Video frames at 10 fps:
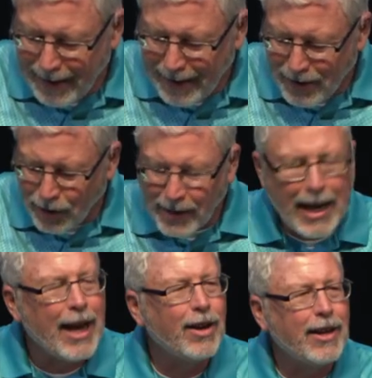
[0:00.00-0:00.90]
So
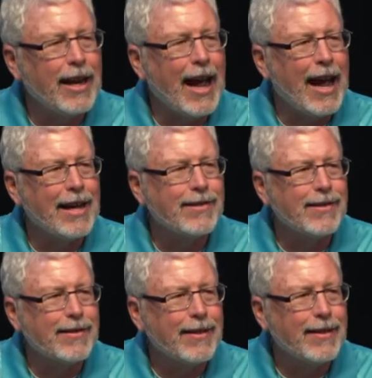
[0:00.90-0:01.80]
today, are you going to
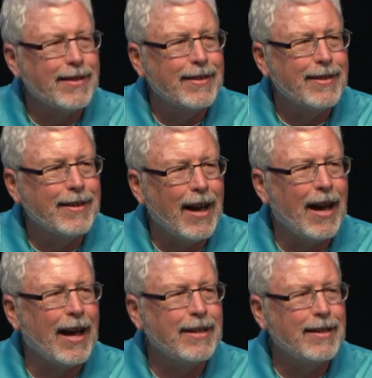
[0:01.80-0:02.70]
ask
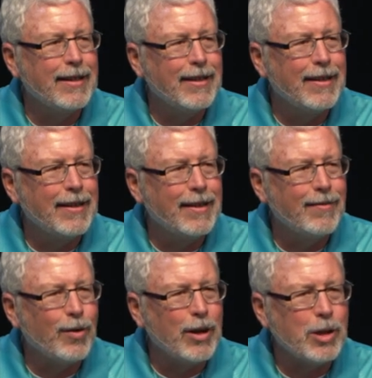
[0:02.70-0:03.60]
God
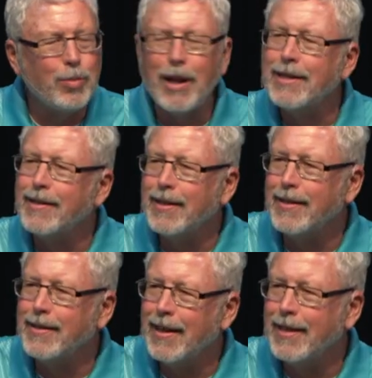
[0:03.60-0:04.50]
for his
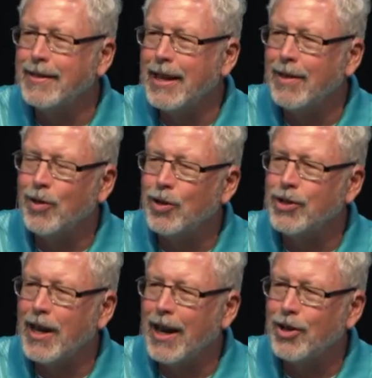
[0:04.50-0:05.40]
blessings instead of your
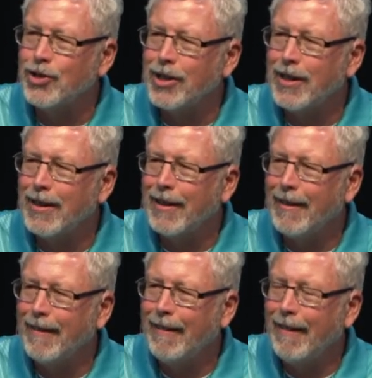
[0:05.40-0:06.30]
desires?
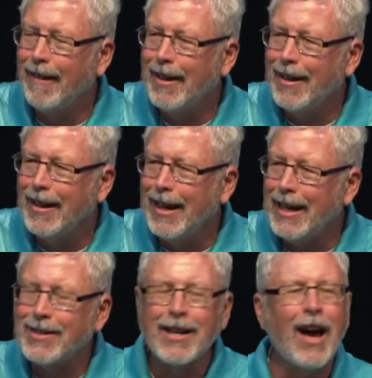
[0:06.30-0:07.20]

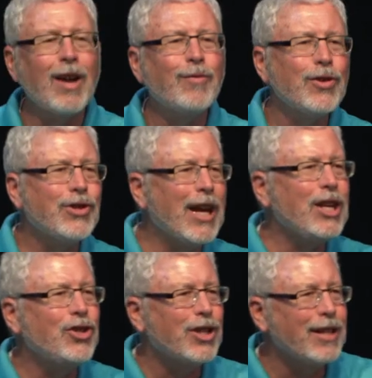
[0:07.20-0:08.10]
It's a
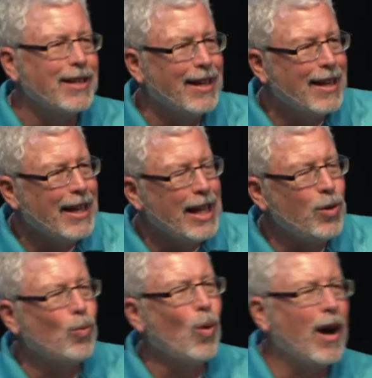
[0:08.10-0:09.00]
conversation he
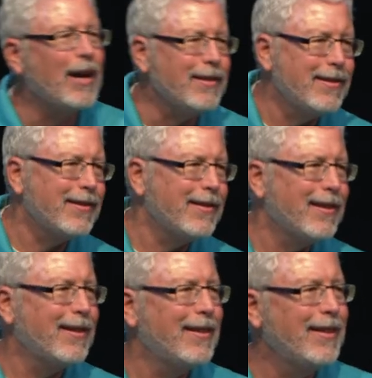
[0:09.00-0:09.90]
wants
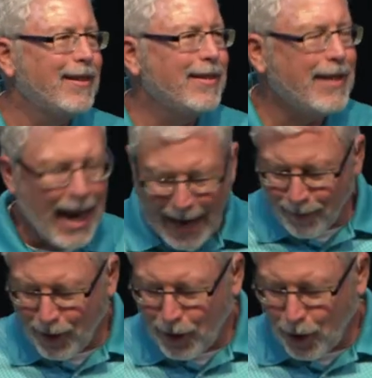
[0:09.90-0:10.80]
to have
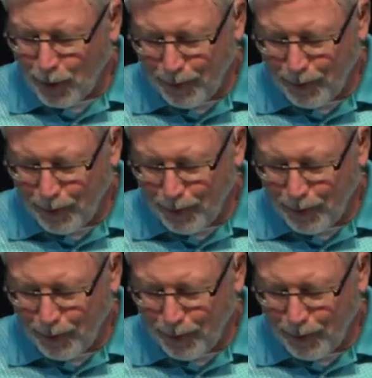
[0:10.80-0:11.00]
with you.